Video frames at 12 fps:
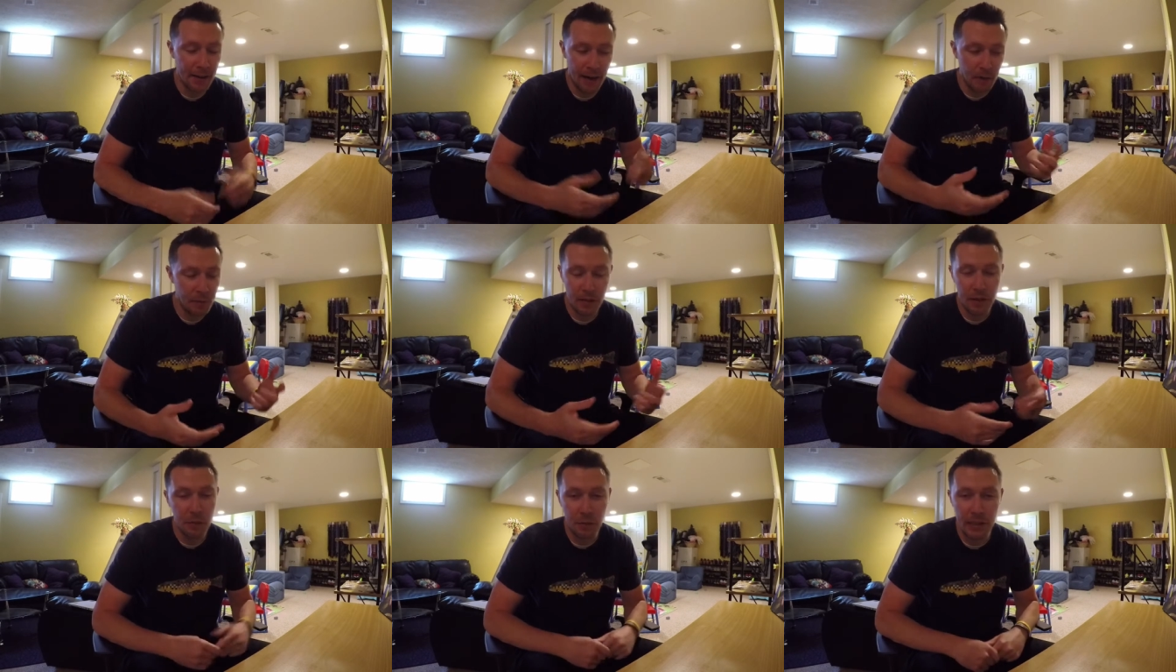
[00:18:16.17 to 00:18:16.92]
and I don't
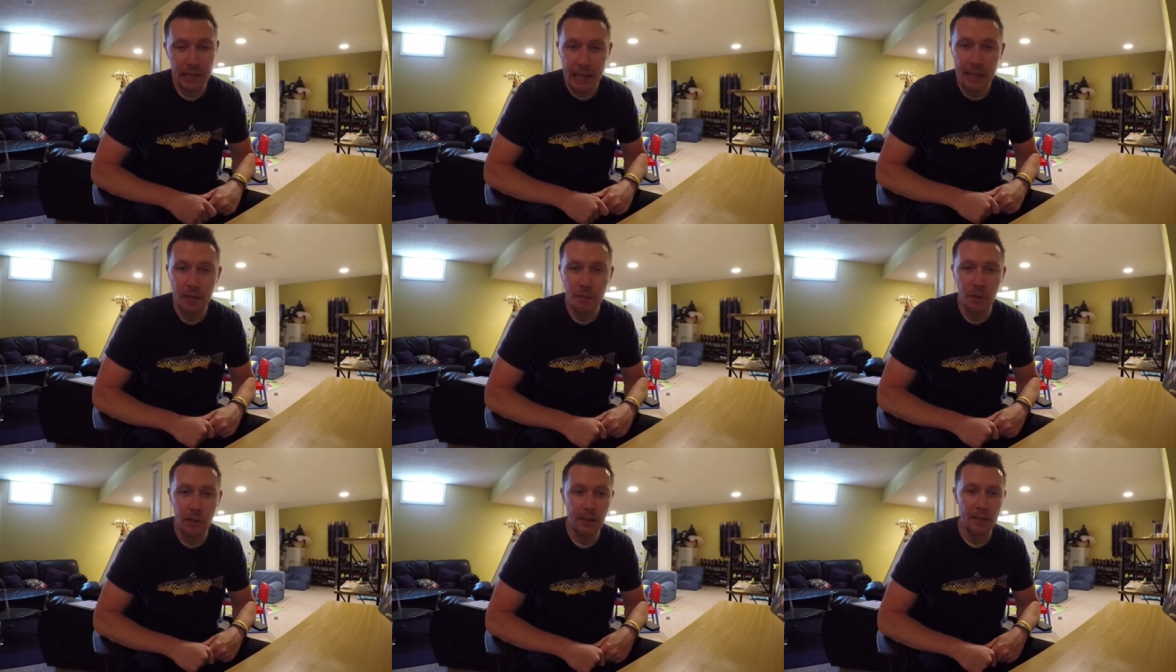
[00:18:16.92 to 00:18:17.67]
think you really need
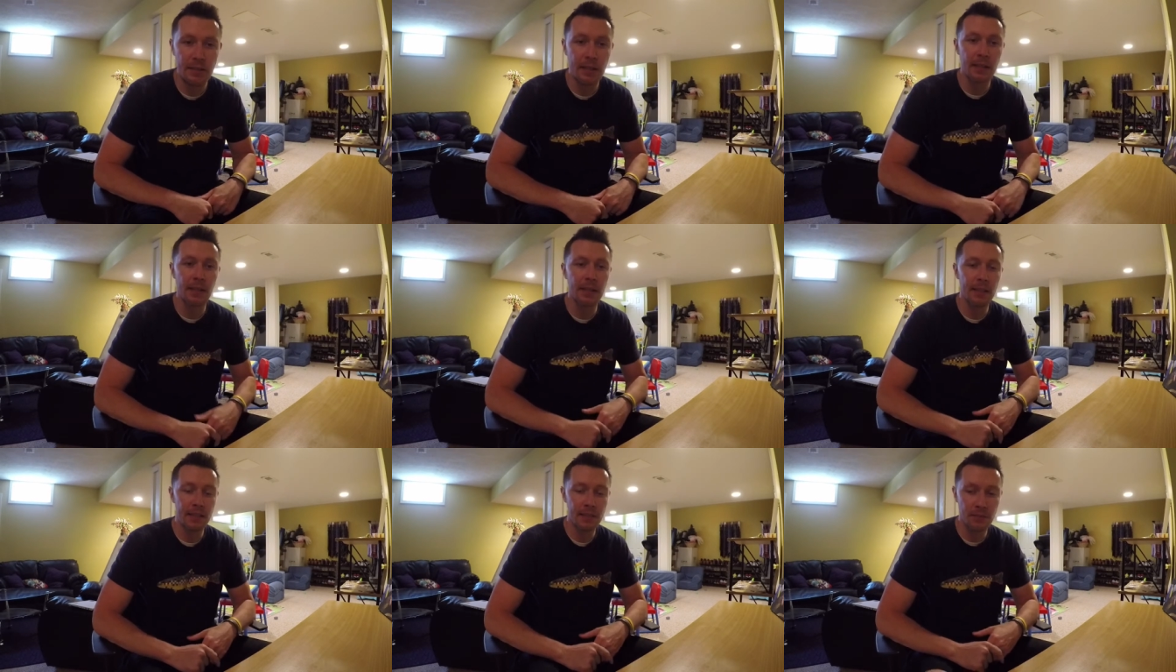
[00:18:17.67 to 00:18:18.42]
them realistically,
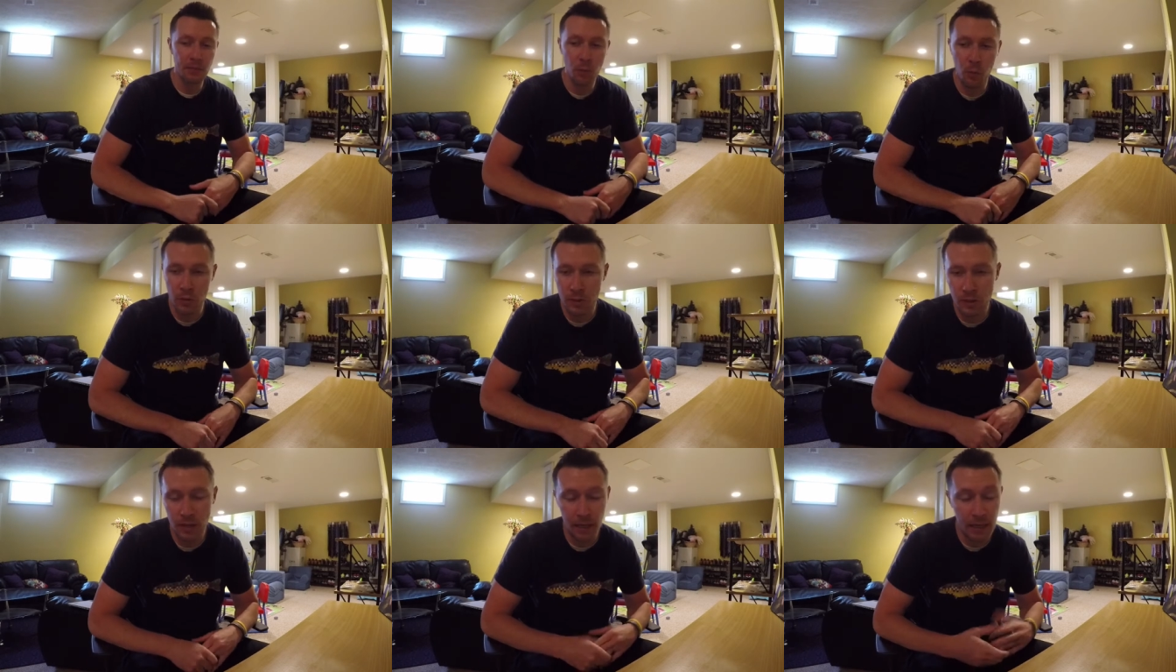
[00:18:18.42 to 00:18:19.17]
unless of
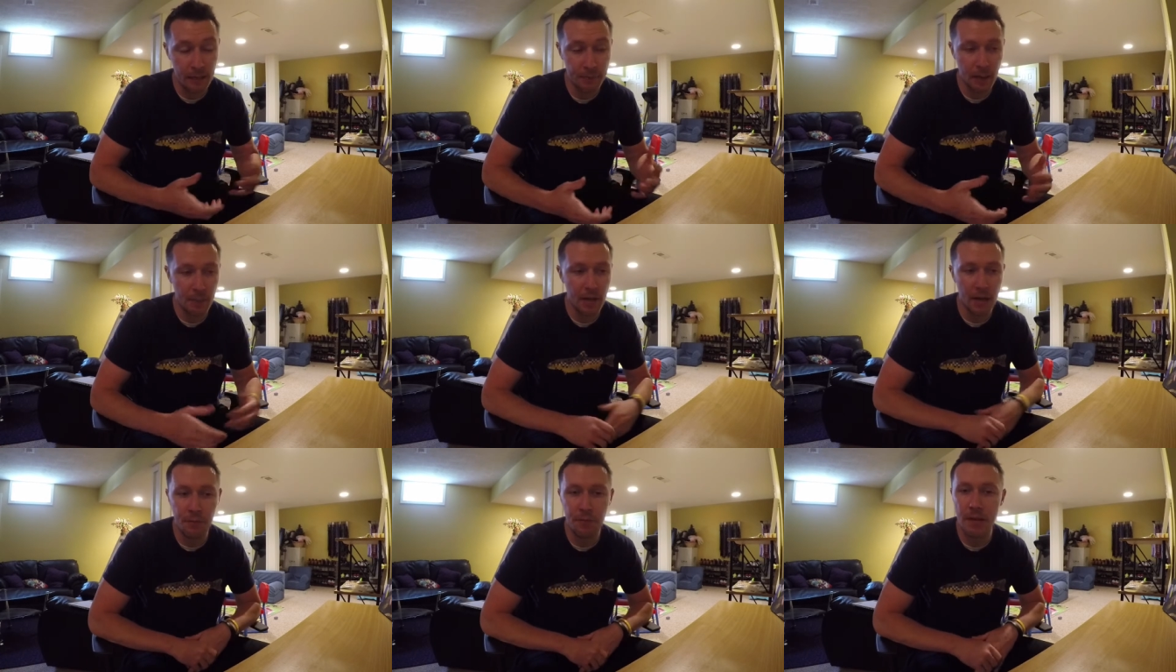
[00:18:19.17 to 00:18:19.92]
course uh, maybe you
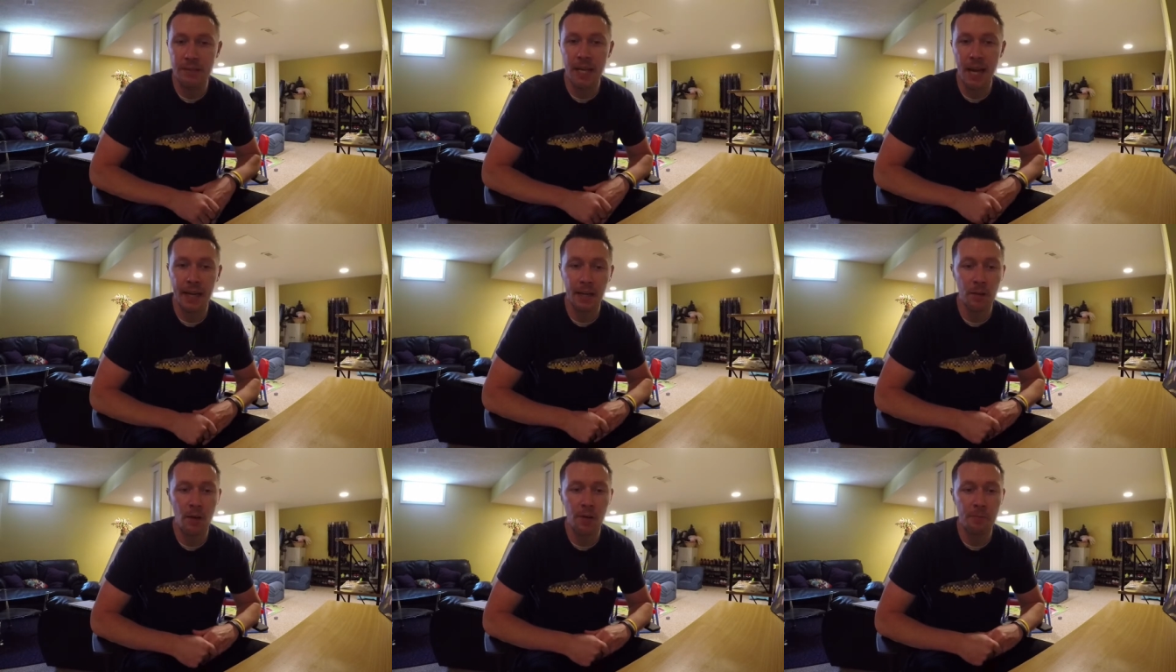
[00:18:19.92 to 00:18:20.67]
got a friend tagging
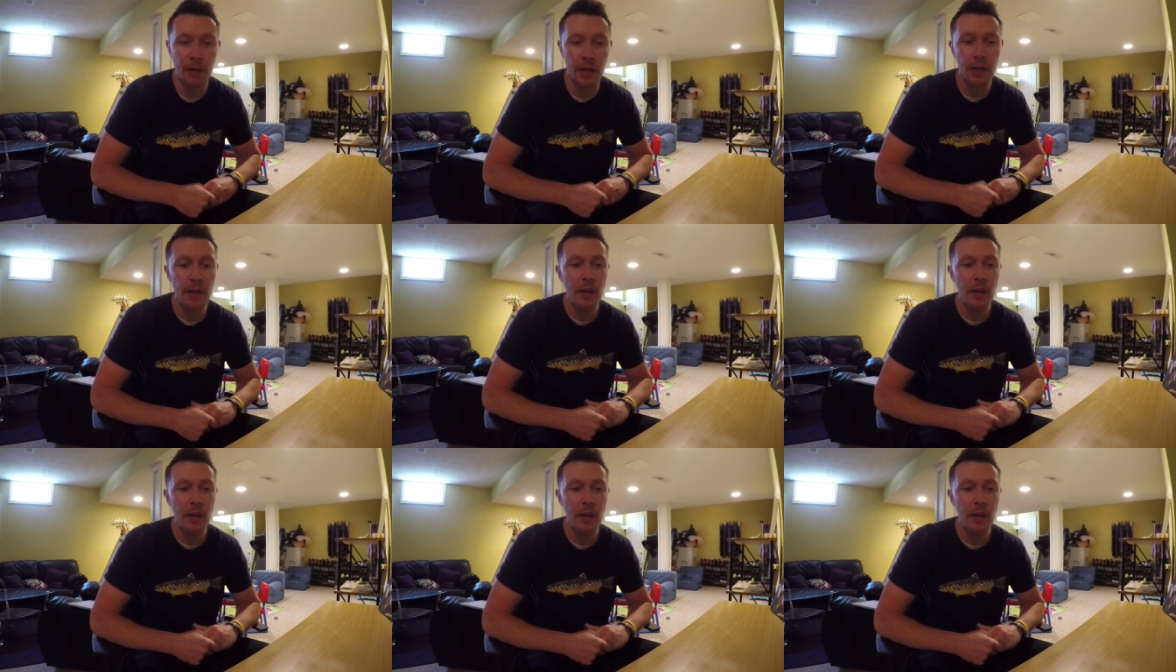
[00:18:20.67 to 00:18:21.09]
along. But